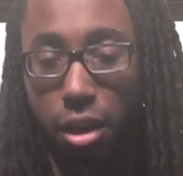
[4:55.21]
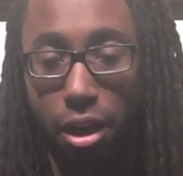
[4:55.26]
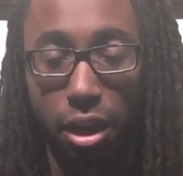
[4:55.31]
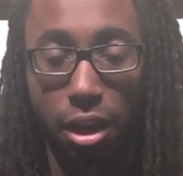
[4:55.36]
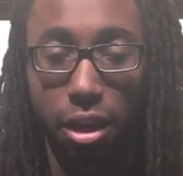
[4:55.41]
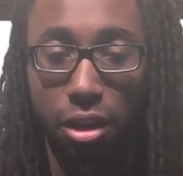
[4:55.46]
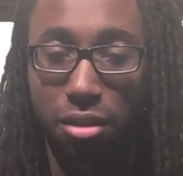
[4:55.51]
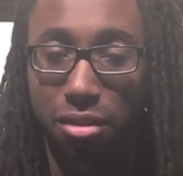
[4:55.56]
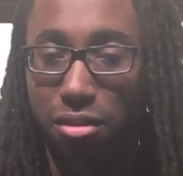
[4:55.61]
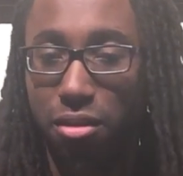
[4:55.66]

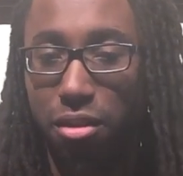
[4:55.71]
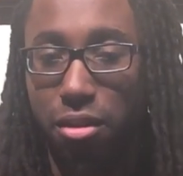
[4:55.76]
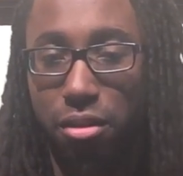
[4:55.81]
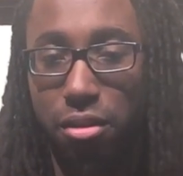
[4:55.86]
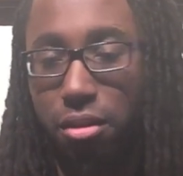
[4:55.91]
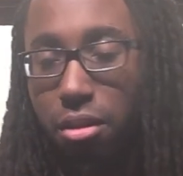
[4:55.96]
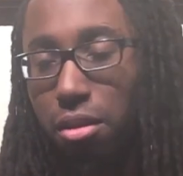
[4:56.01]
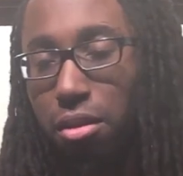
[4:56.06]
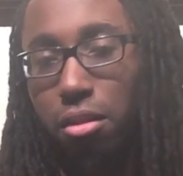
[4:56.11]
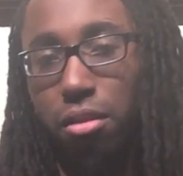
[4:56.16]
I,
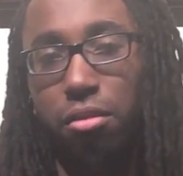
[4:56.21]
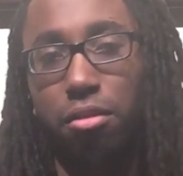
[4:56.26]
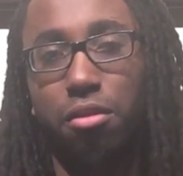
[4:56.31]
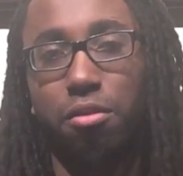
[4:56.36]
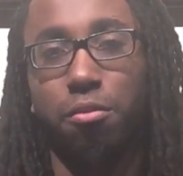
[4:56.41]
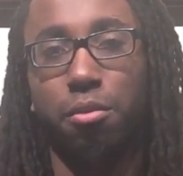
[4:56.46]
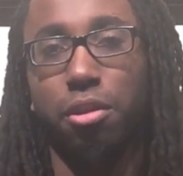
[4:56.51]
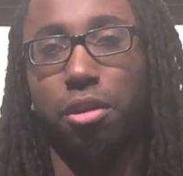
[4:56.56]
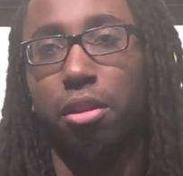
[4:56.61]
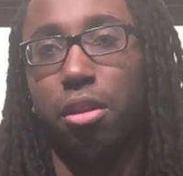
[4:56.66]
there's nothing
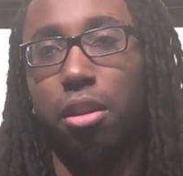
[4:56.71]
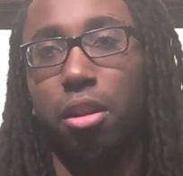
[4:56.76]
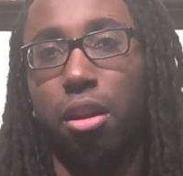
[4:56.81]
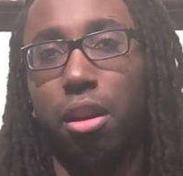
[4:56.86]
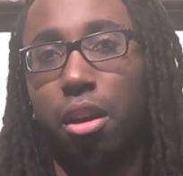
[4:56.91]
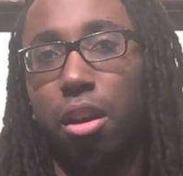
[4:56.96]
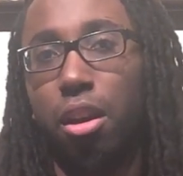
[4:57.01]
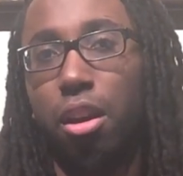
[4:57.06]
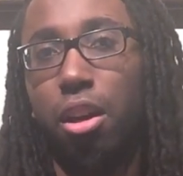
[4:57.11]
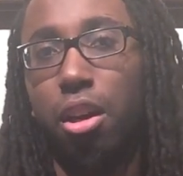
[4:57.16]
to really
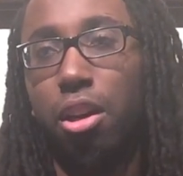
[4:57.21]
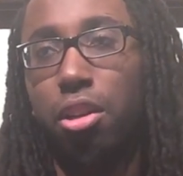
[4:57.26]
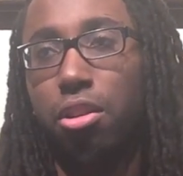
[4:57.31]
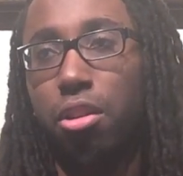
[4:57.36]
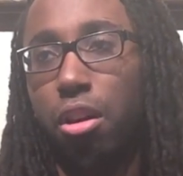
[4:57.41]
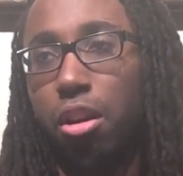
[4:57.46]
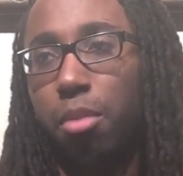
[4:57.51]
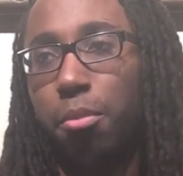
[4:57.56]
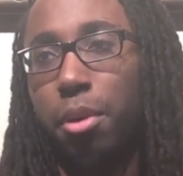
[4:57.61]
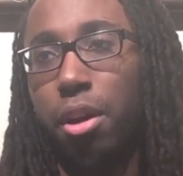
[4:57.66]

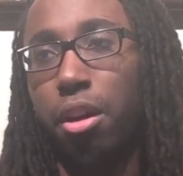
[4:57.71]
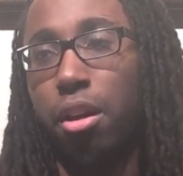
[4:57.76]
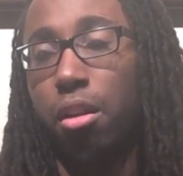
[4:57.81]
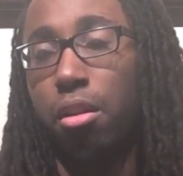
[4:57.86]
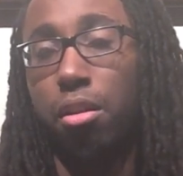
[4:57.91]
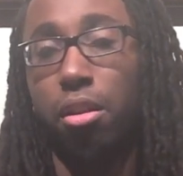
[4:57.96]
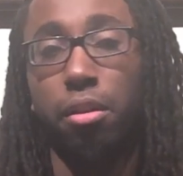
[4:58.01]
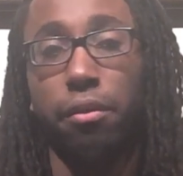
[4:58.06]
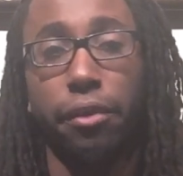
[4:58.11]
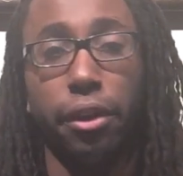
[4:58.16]
talk about
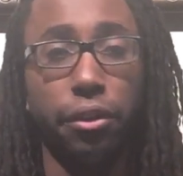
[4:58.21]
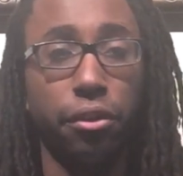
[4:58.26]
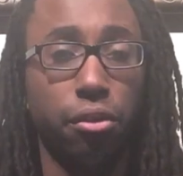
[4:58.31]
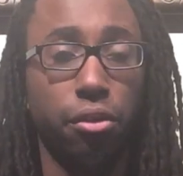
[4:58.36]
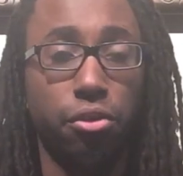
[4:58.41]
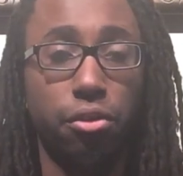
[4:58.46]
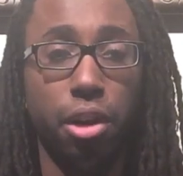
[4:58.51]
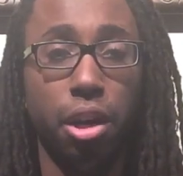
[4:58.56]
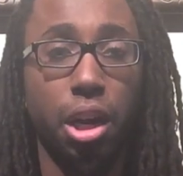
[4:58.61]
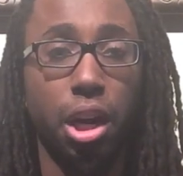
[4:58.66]
other than the fact that
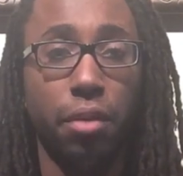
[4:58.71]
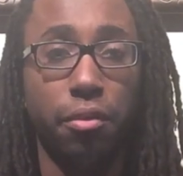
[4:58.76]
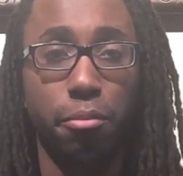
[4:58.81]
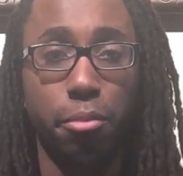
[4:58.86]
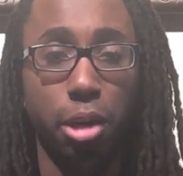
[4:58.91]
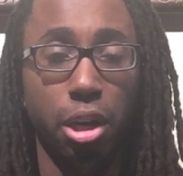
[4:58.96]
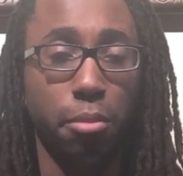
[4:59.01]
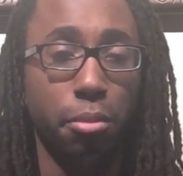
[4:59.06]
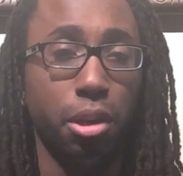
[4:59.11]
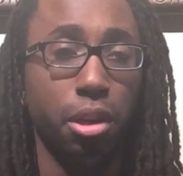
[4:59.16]
they're trying to have a
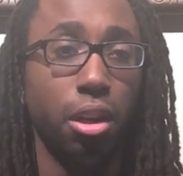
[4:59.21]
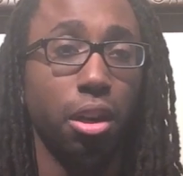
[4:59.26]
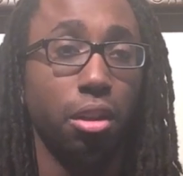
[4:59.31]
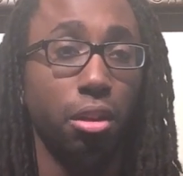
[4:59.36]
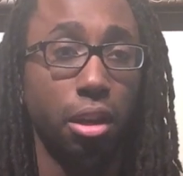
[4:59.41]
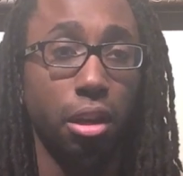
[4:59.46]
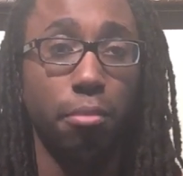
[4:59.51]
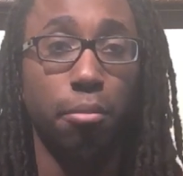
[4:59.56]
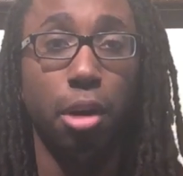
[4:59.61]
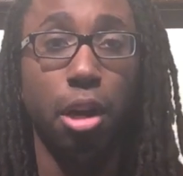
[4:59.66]
baby
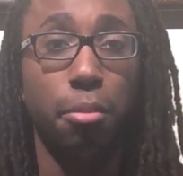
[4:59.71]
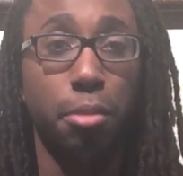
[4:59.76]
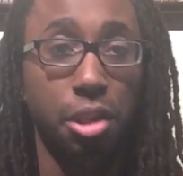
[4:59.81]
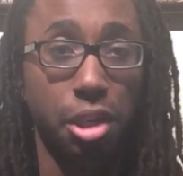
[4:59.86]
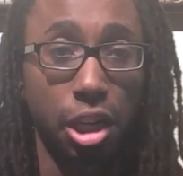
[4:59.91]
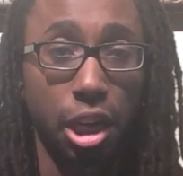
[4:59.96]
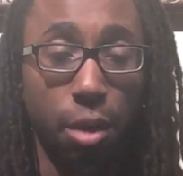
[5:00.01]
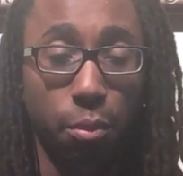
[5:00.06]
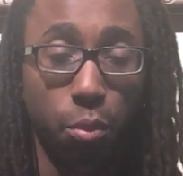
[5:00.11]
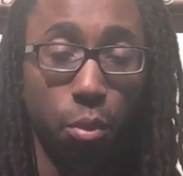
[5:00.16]
and that Mama
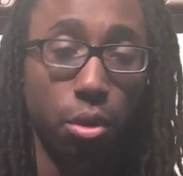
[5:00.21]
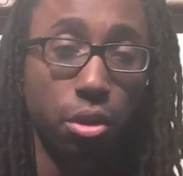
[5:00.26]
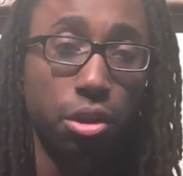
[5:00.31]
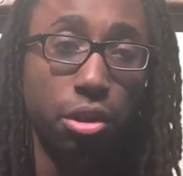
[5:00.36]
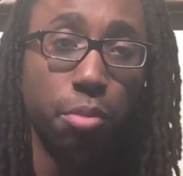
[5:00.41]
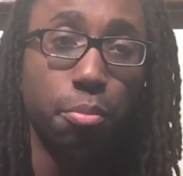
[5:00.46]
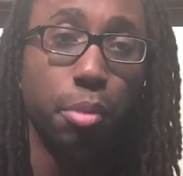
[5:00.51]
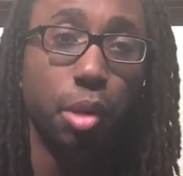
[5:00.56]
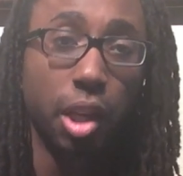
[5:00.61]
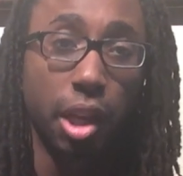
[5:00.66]
Deb wants
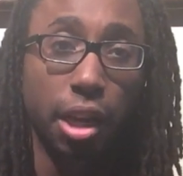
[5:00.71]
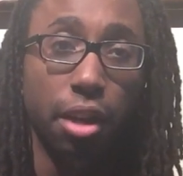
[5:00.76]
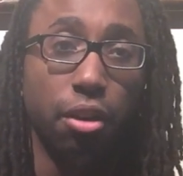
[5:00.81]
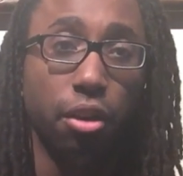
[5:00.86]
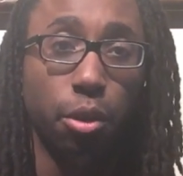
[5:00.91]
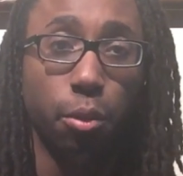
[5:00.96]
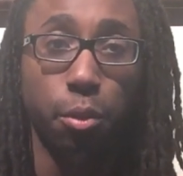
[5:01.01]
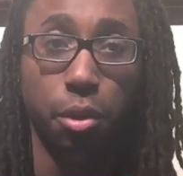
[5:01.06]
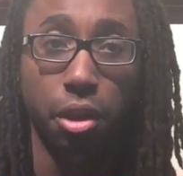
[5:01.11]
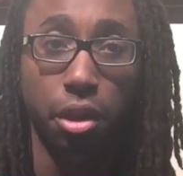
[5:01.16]
to plant
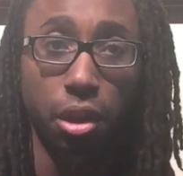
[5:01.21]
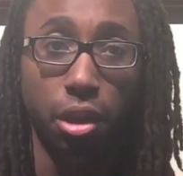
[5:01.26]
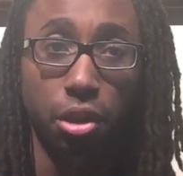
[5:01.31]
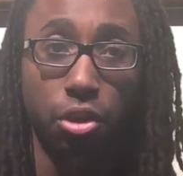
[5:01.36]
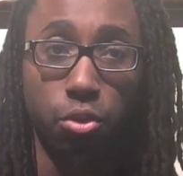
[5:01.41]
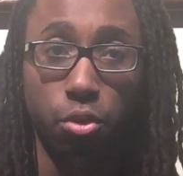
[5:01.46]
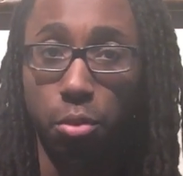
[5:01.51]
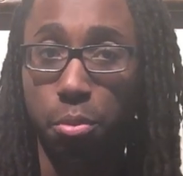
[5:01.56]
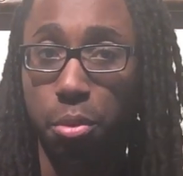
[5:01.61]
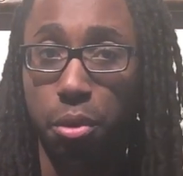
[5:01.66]
three
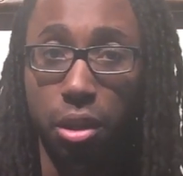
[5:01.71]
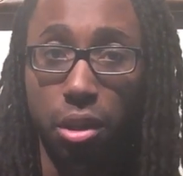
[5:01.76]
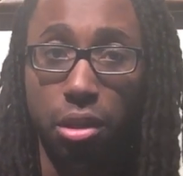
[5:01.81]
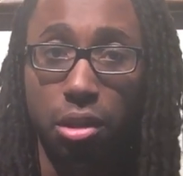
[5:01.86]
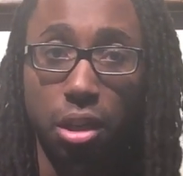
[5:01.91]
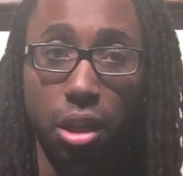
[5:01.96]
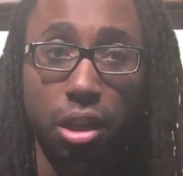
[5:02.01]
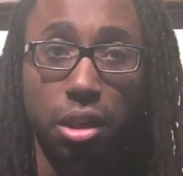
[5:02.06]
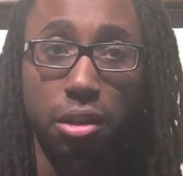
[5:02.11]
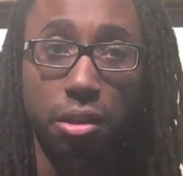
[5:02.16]

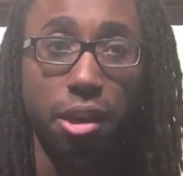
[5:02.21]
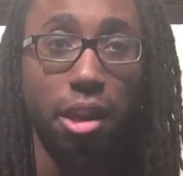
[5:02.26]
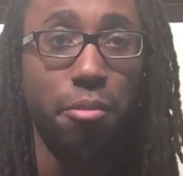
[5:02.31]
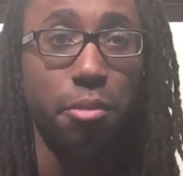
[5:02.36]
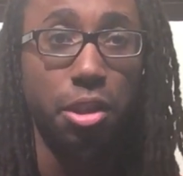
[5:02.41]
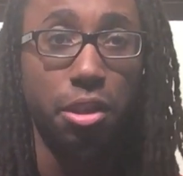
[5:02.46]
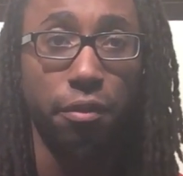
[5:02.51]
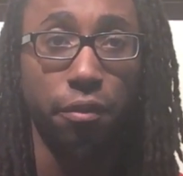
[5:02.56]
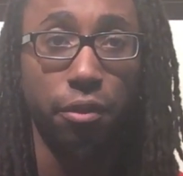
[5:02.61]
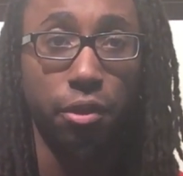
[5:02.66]
triplets in
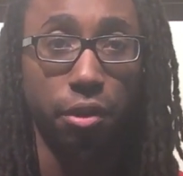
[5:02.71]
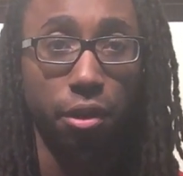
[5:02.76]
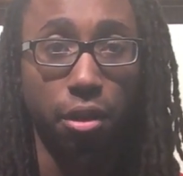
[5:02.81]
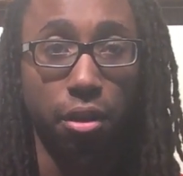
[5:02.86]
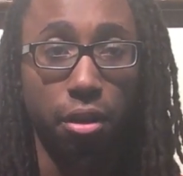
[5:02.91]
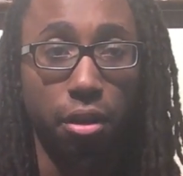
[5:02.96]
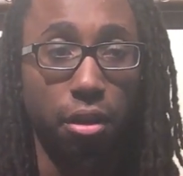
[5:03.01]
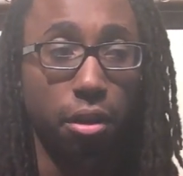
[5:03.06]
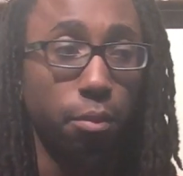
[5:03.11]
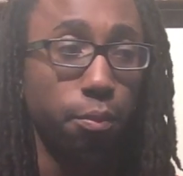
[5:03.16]
Tammy's
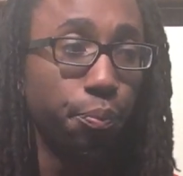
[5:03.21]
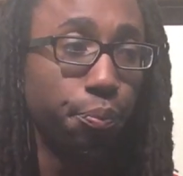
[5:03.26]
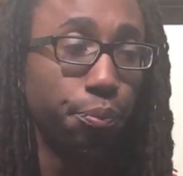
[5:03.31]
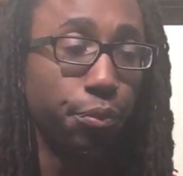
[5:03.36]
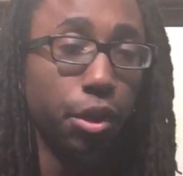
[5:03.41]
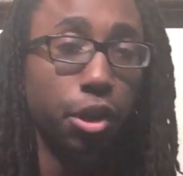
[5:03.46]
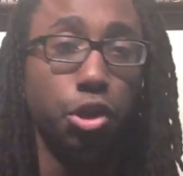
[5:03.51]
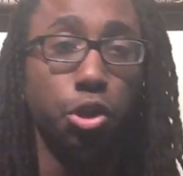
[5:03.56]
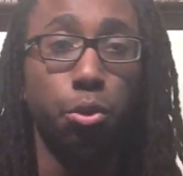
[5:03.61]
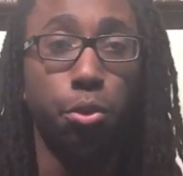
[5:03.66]
uh,
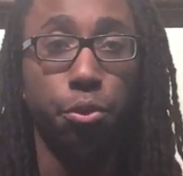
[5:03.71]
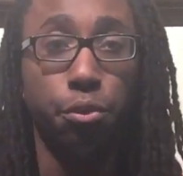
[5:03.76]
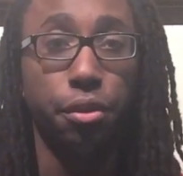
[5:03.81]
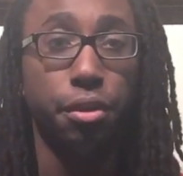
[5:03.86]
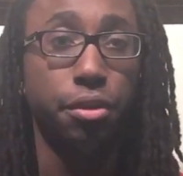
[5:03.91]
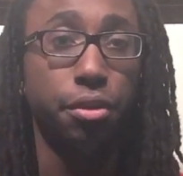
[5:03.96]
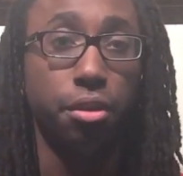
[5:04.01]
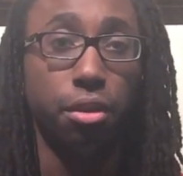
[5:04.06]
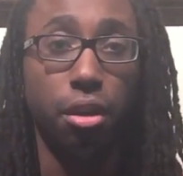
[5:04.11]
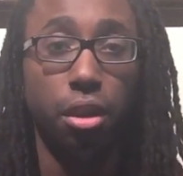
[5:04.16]

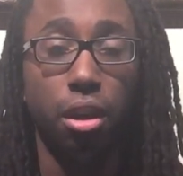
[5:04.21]
uterus.